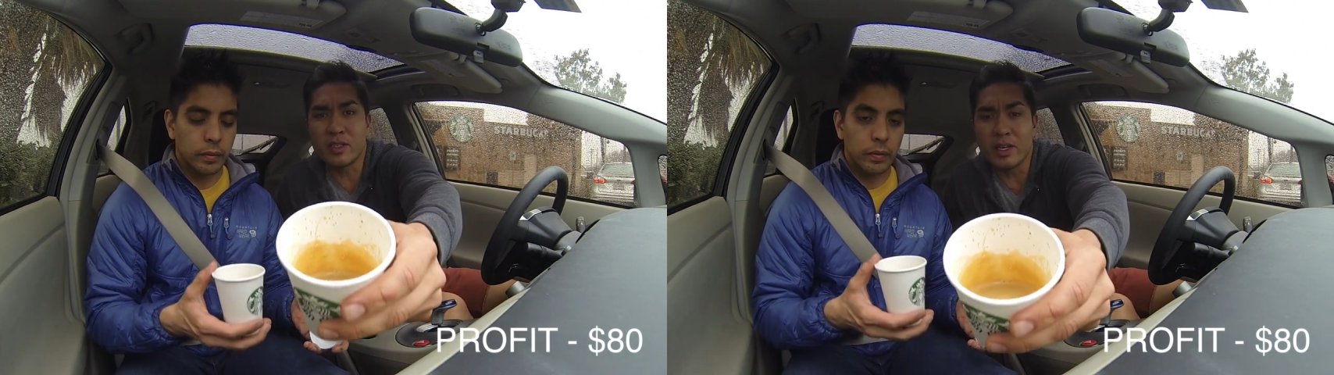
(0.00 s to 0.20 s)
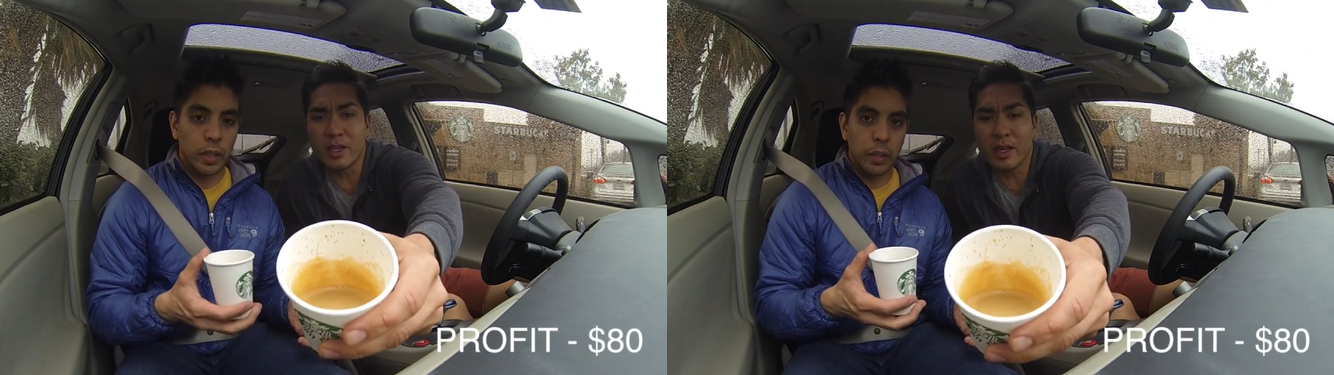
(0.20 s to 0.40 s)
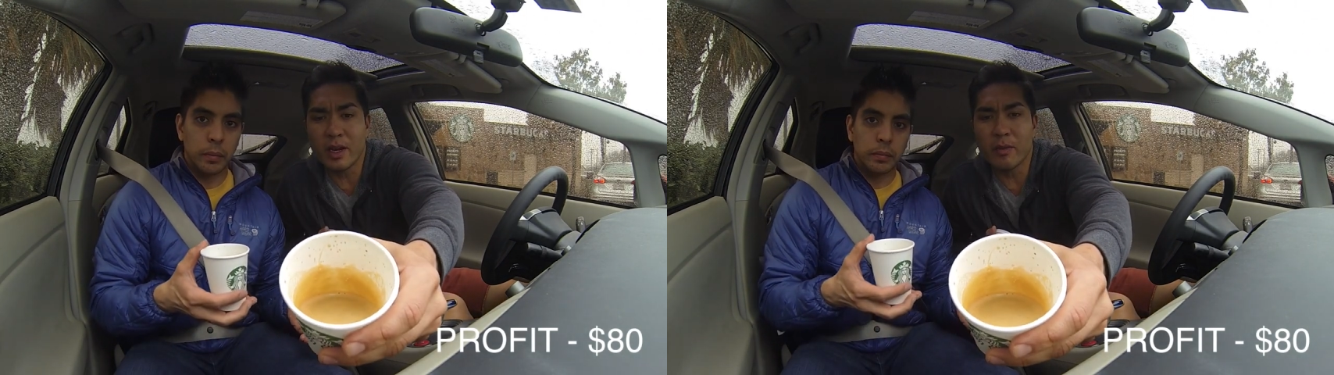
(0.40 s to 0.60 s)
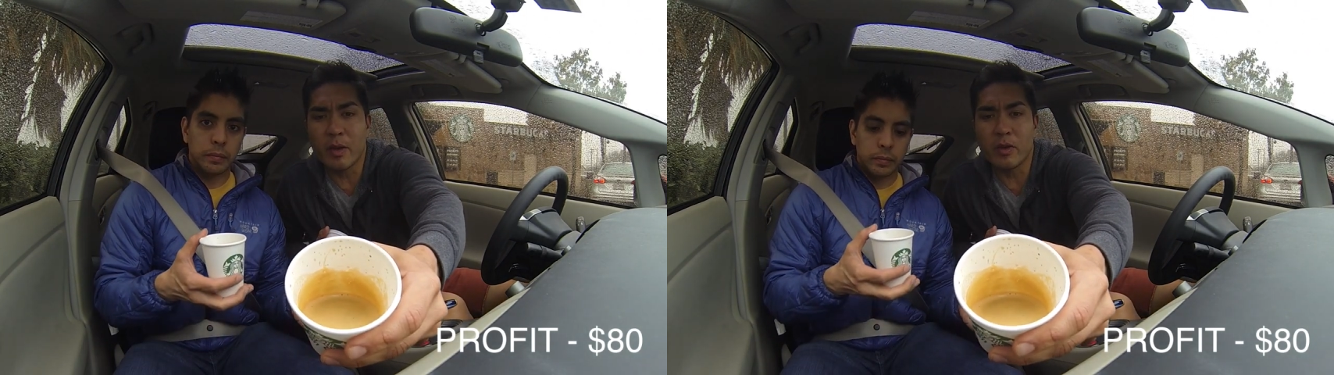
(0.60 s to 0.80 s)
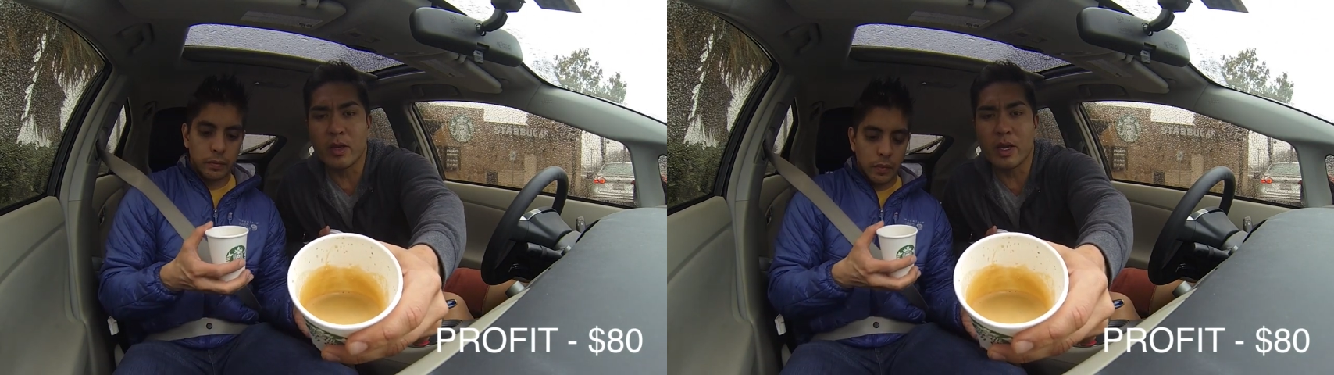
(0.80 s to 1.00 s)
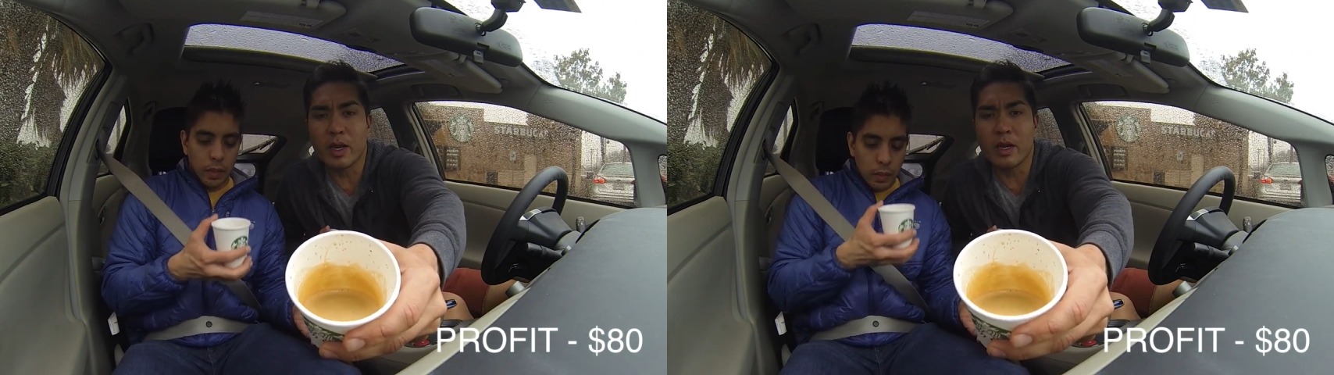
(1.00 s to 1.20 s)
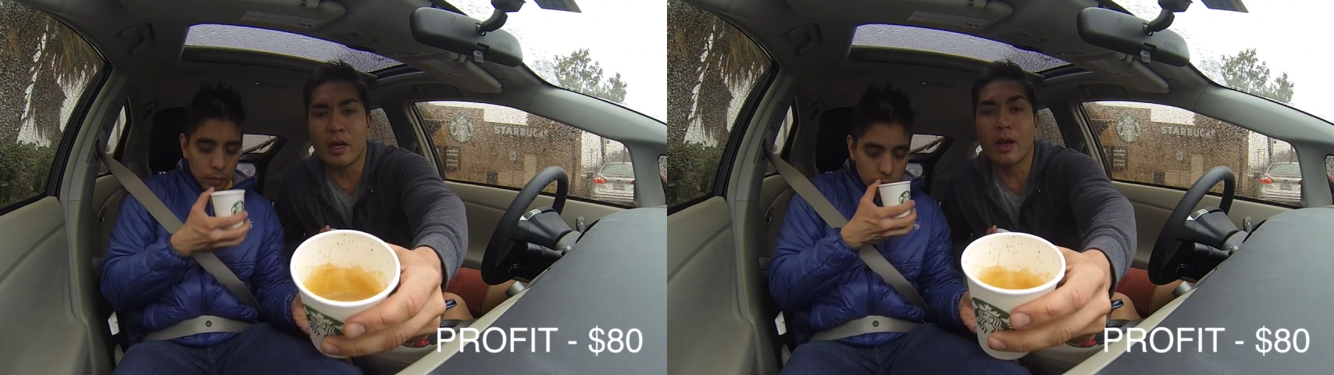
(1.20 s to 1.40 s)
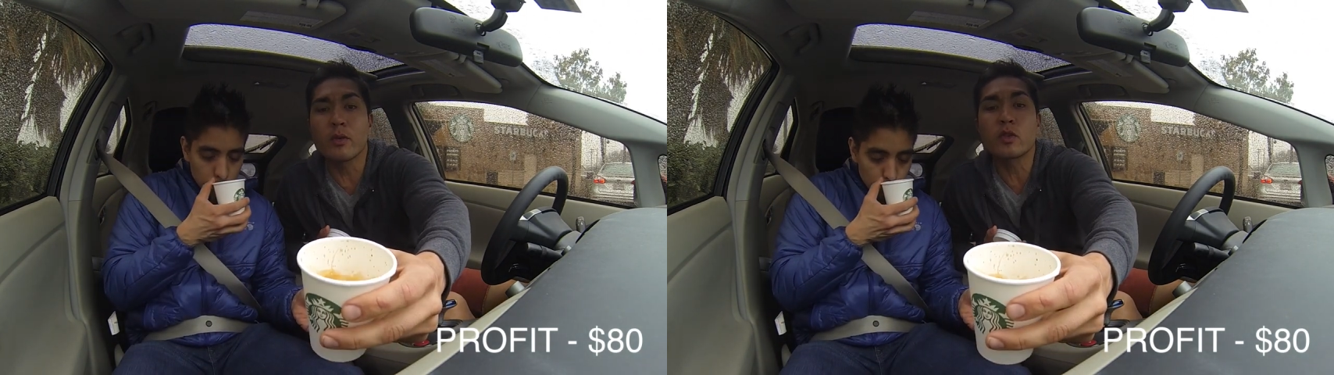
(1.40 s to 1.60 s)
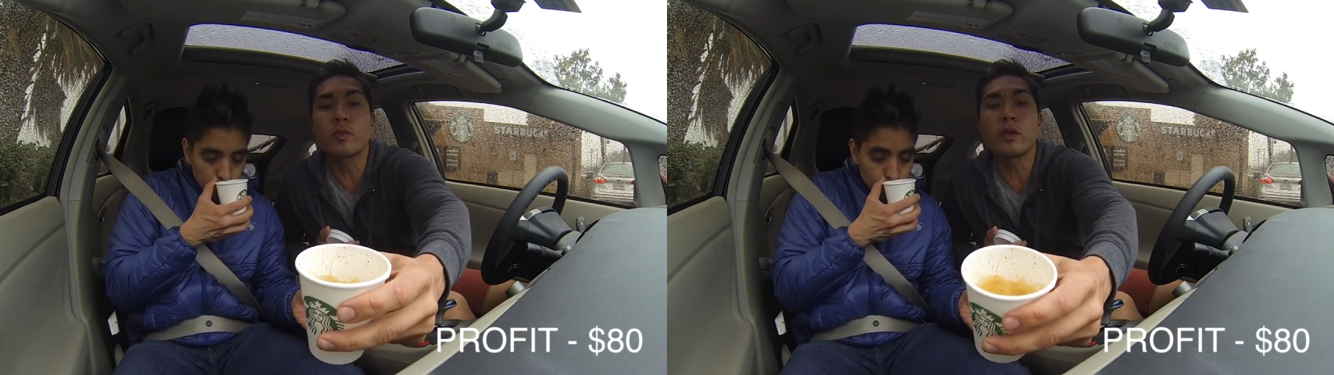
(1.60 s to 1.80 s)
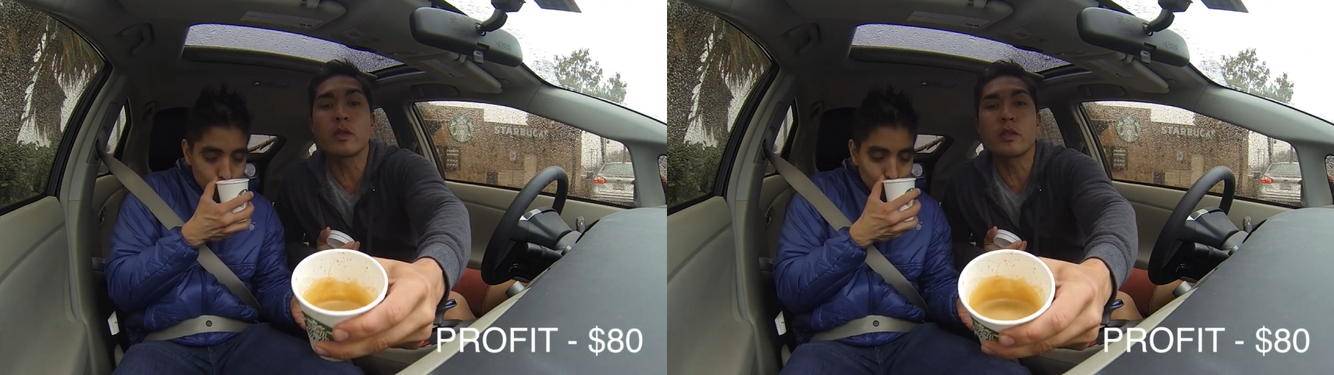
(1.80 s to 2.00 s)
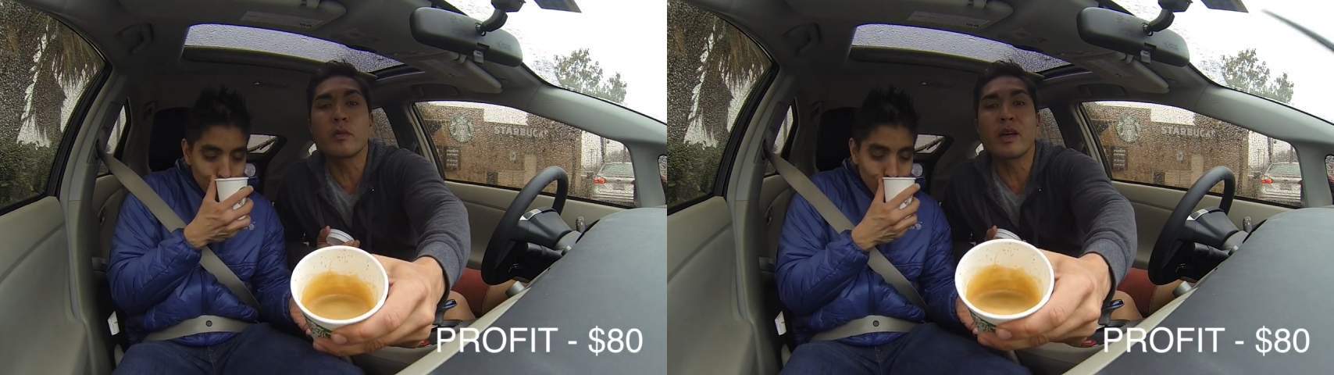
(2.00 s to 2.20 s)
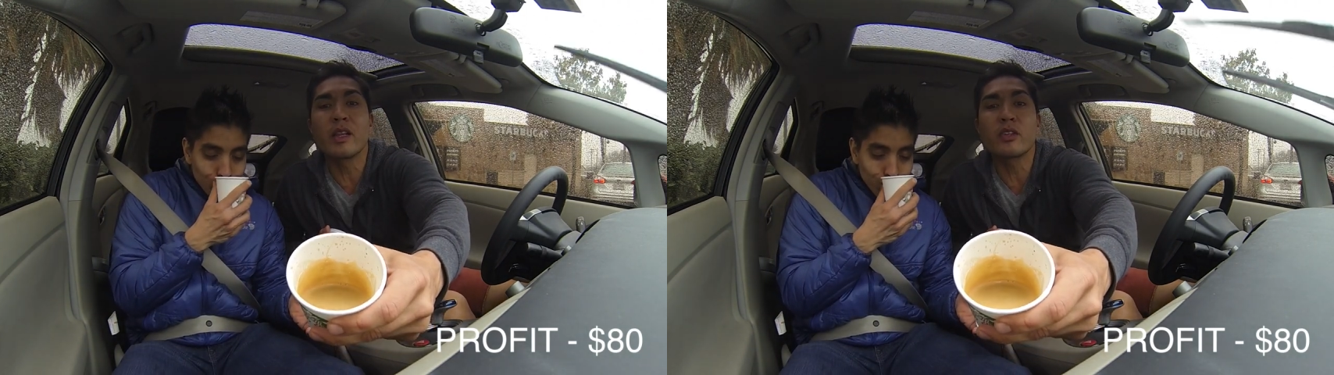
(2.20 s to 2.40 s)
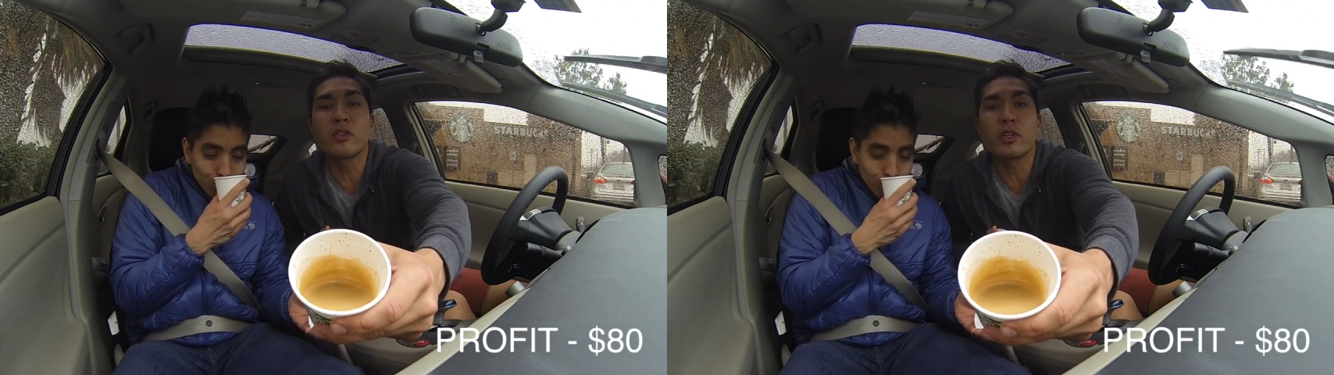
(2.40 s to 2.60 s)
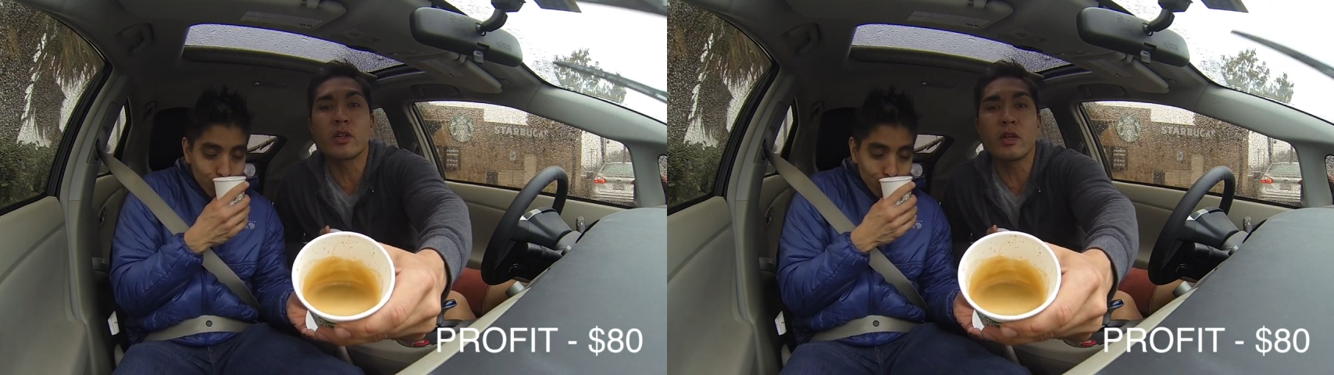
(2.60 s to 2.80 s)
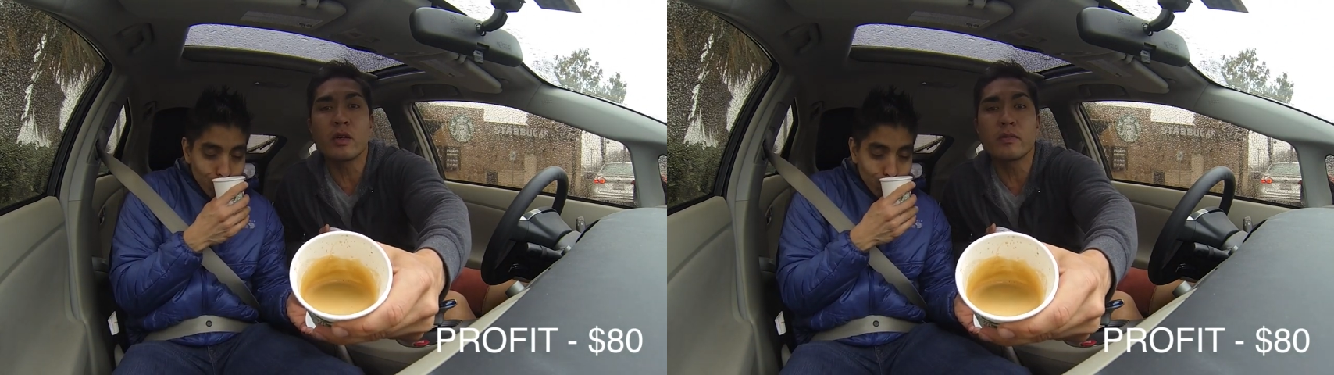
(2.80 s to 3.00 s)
Speaker 1: see in there, maybe you can't. I will spill this on my electric car.